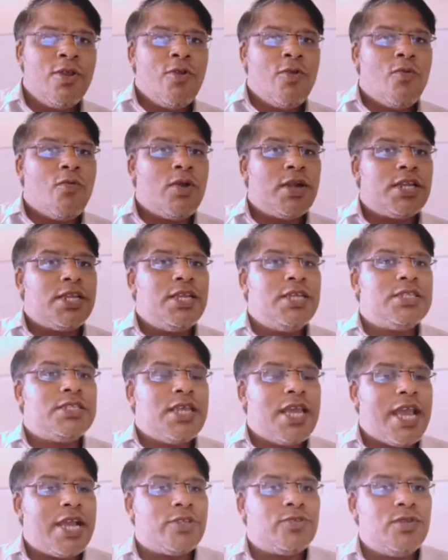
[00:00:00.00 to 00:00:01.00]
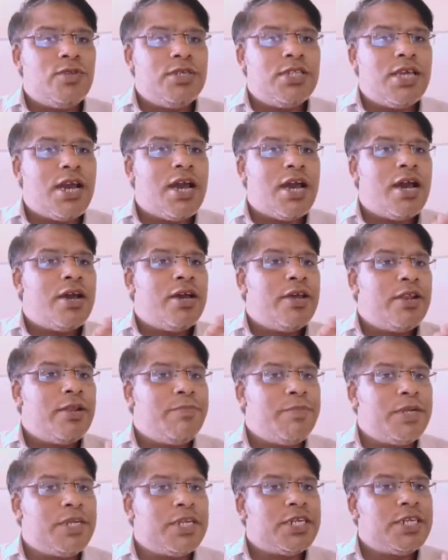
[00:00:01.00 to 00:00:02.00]
what is actually the
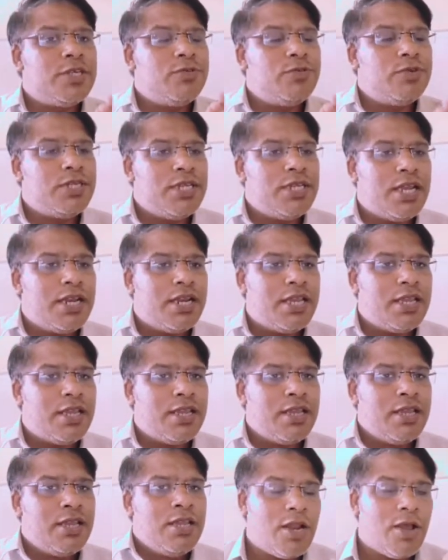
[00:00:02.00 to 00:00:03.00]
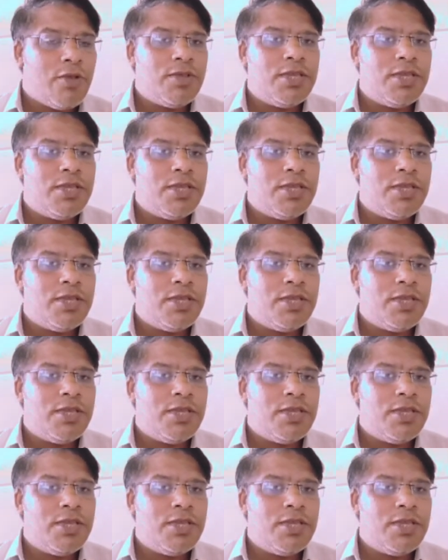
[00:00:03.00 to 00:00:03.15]
repetitive D N A.